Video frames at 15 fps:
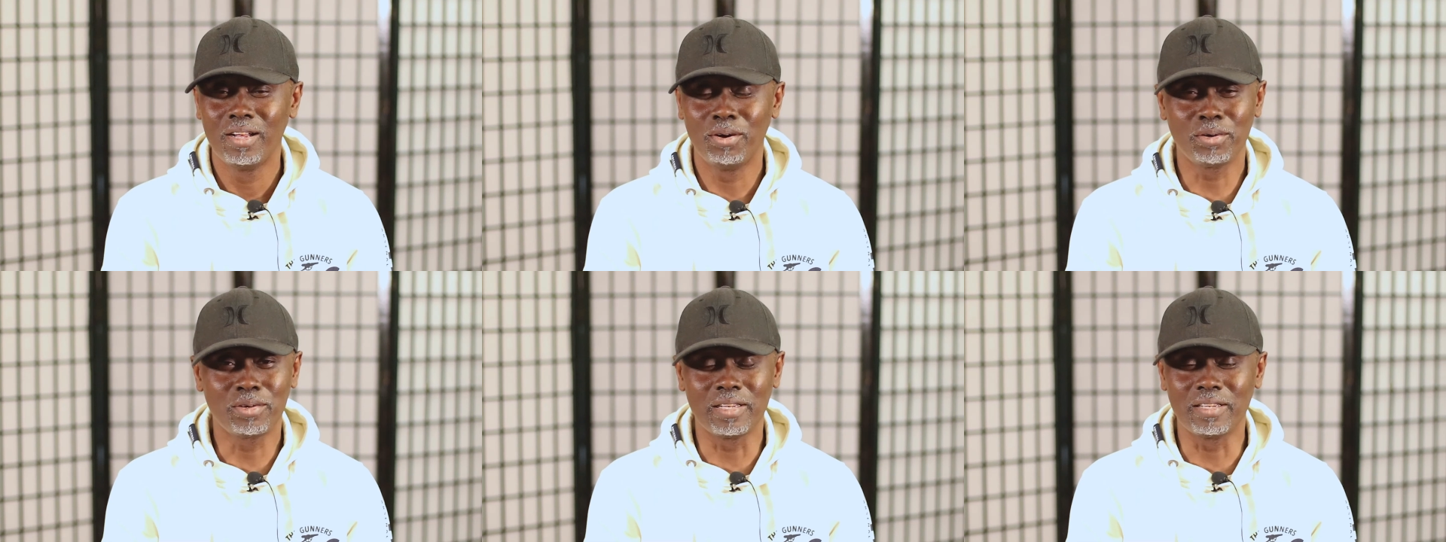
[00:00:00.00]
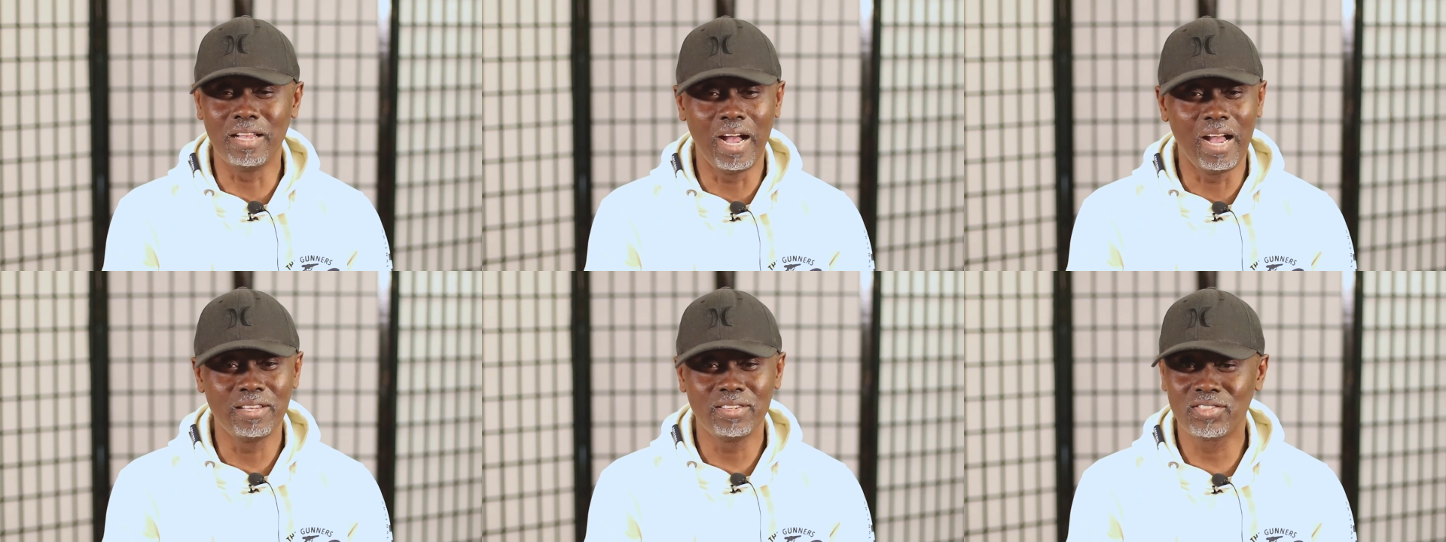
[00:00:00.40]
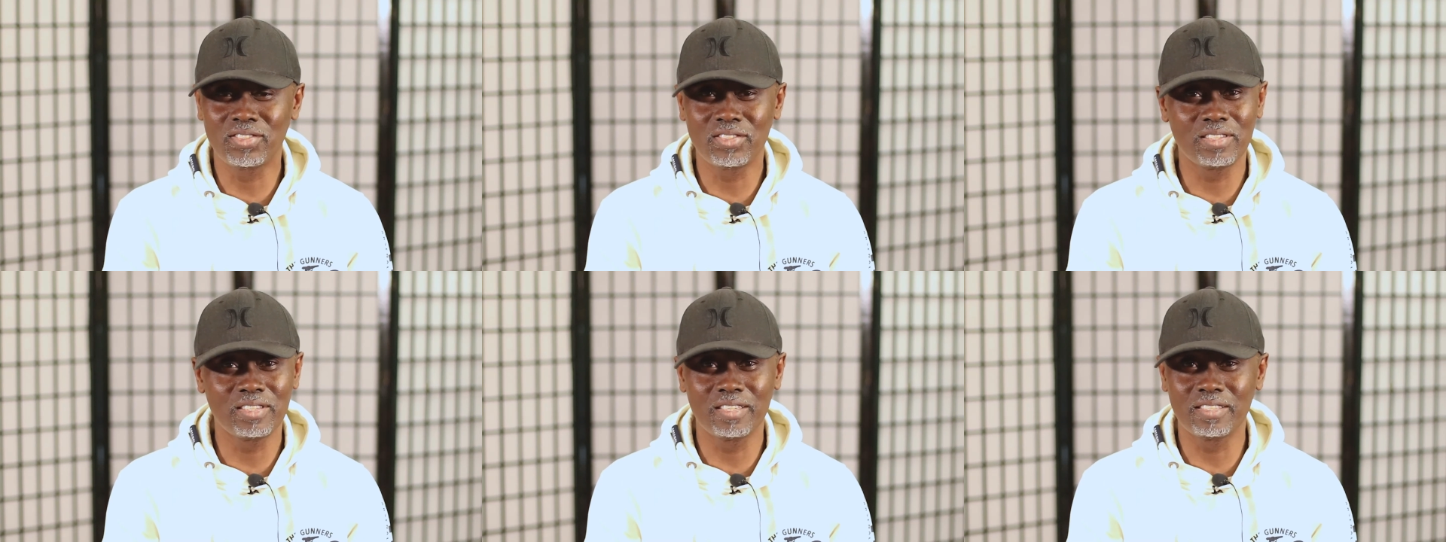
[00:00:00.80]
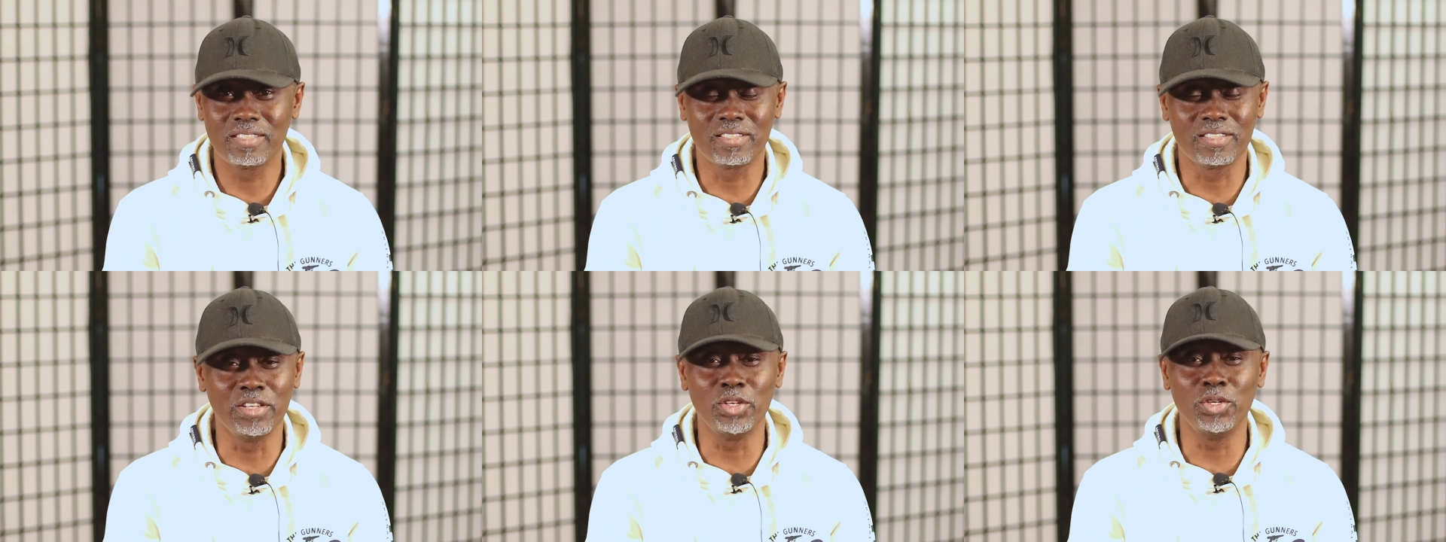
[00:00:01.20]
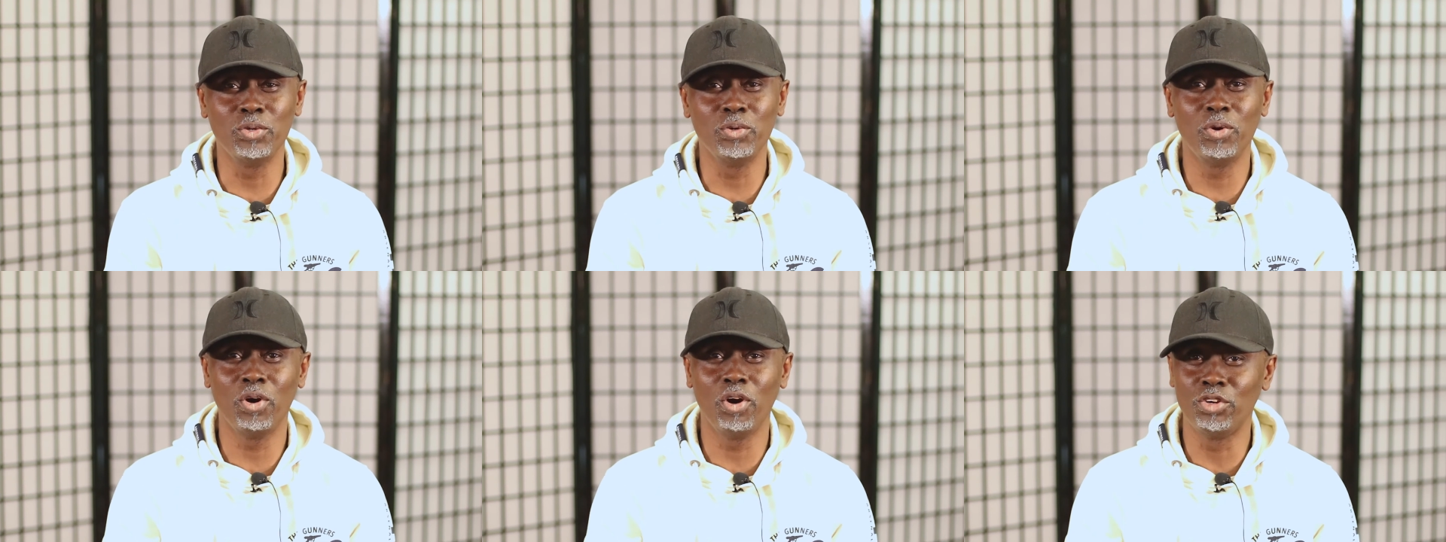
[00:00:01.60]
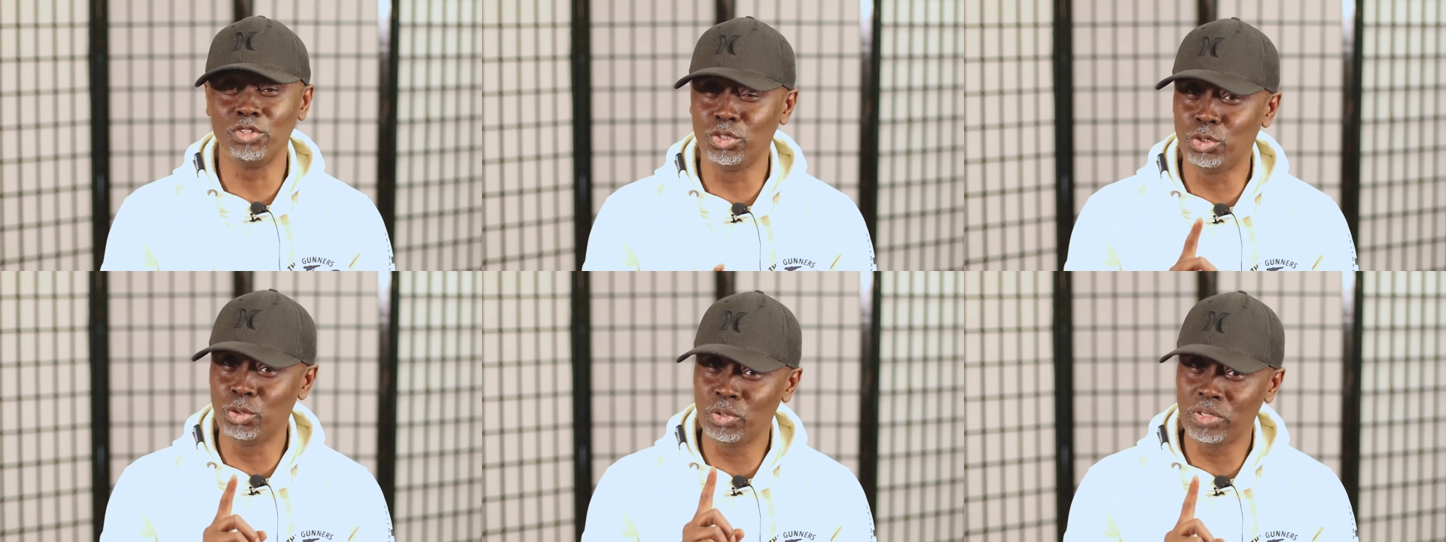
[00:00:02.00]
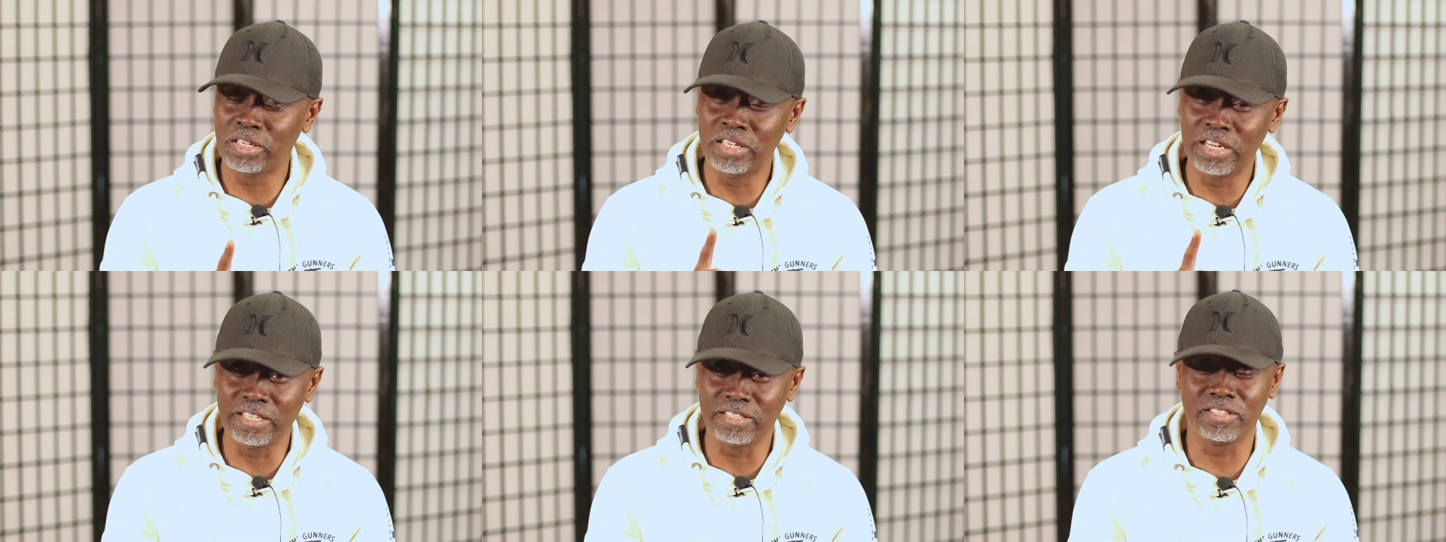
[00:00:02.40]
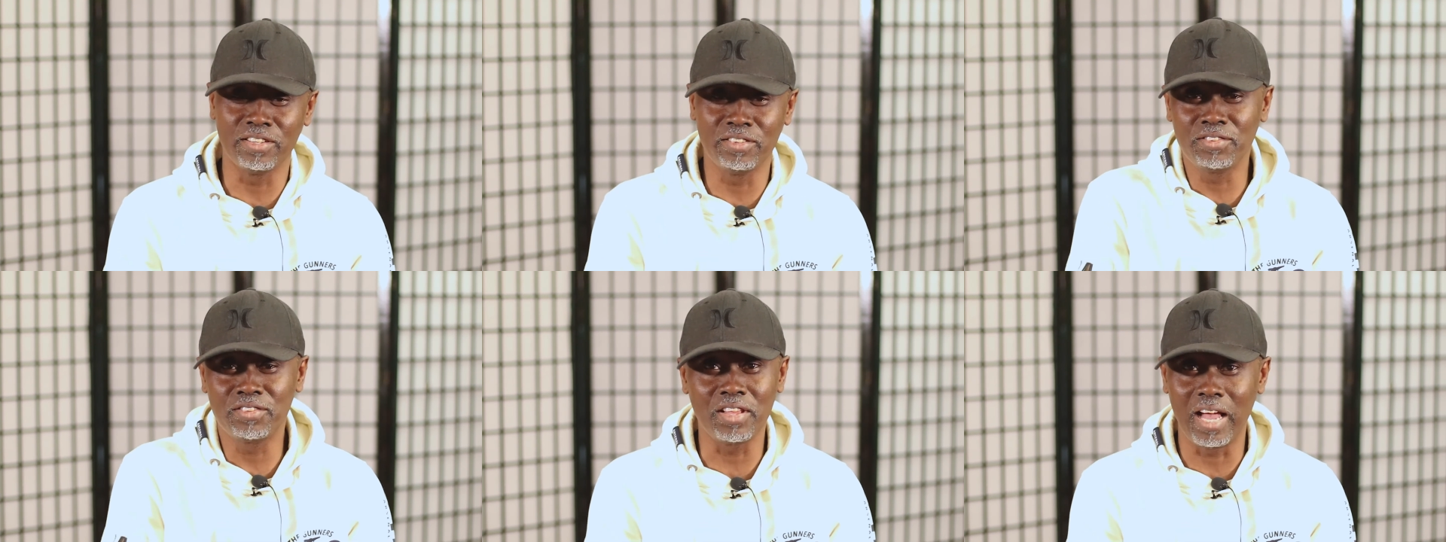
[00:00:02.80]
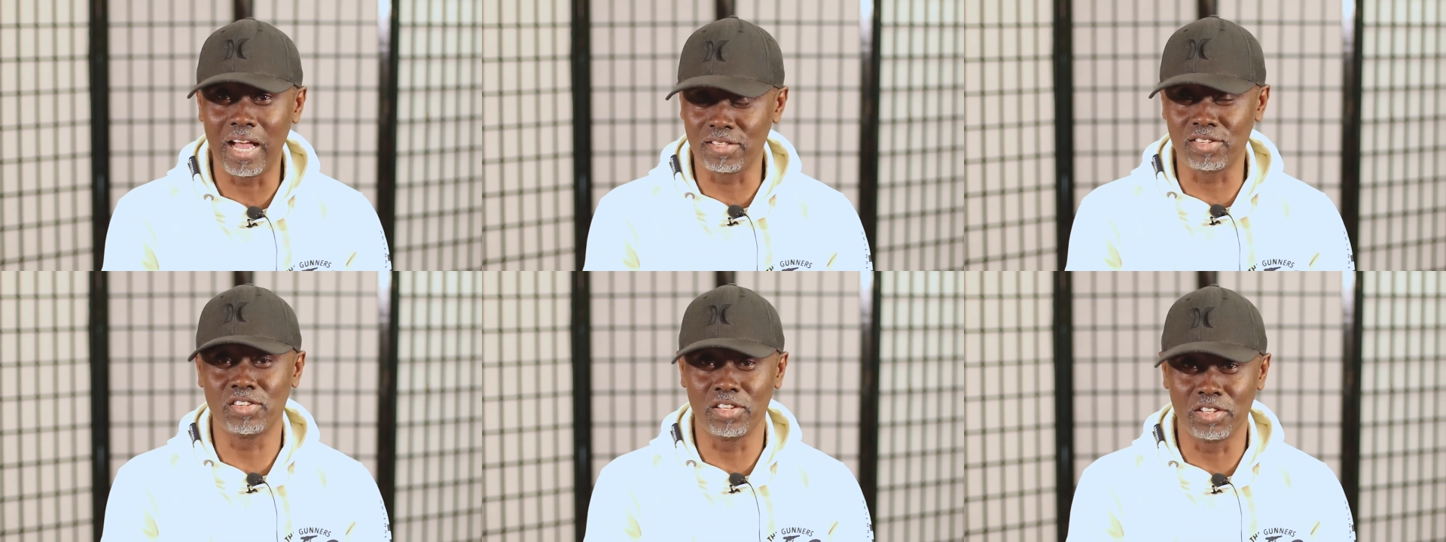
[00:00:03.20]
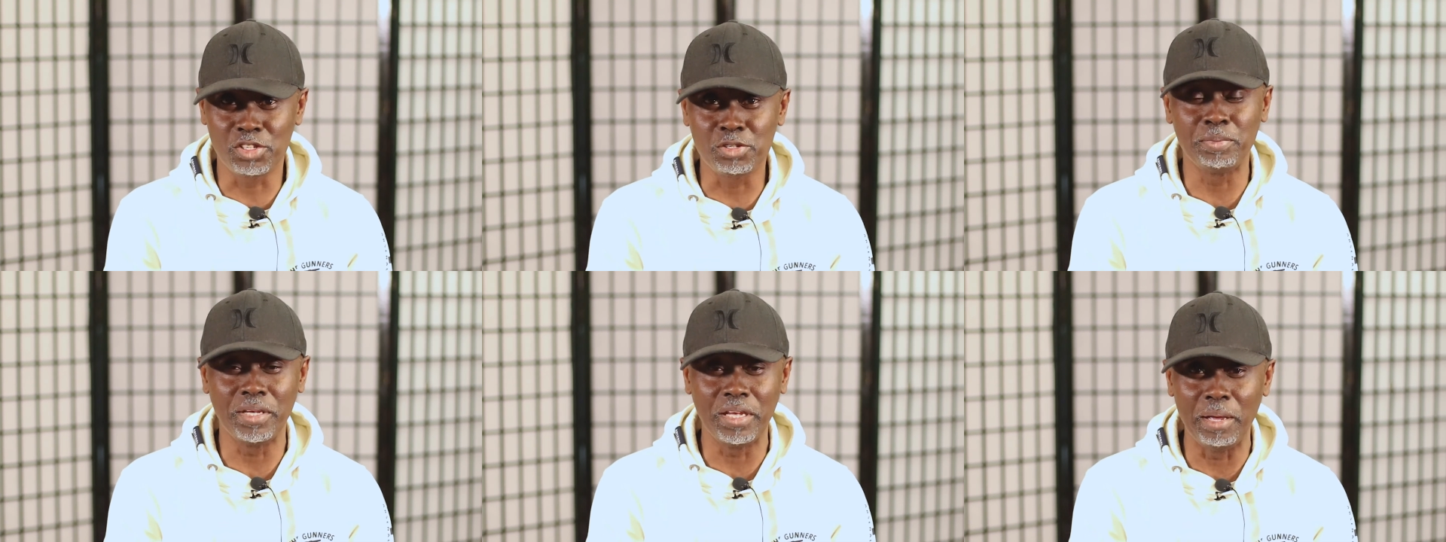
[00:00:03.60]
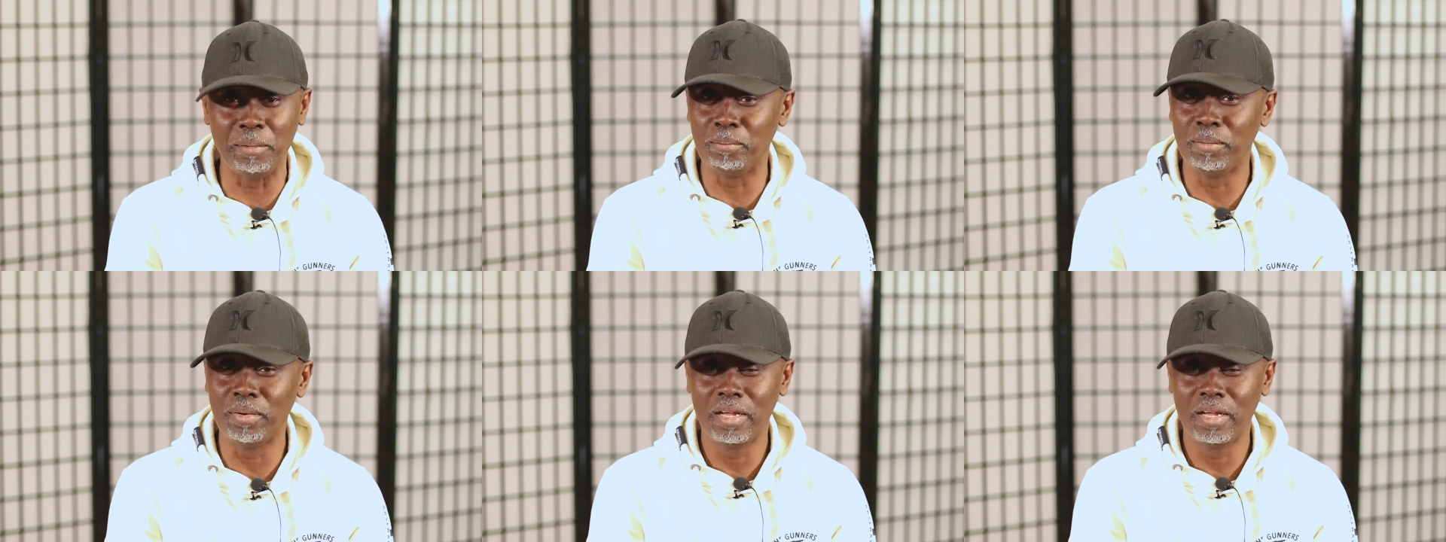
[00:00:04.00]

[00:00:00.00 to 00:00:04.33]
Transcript: Okay guys, see you on June the 19th at 6 p.m.